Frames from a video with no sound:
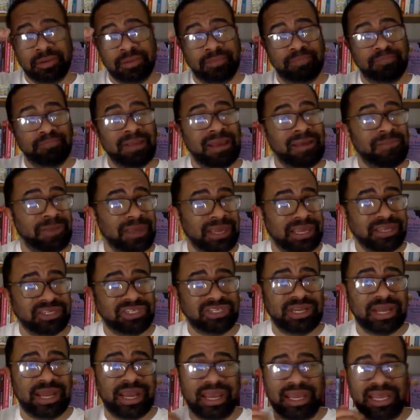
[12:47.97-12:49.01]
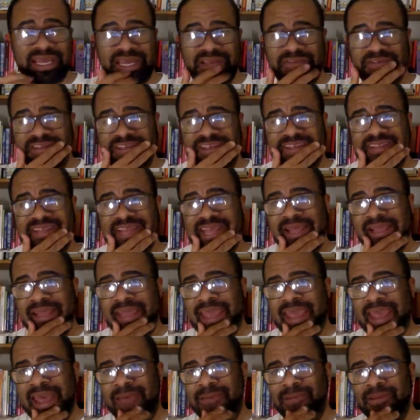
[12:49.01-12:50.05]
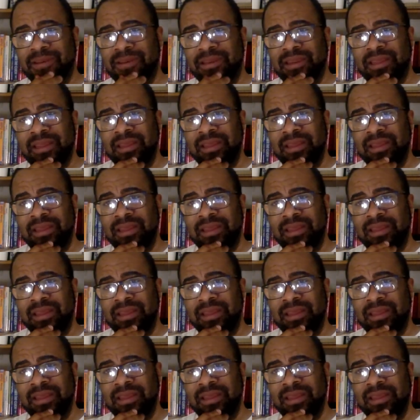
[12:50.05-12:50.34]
maybe each day if it's a daily habit.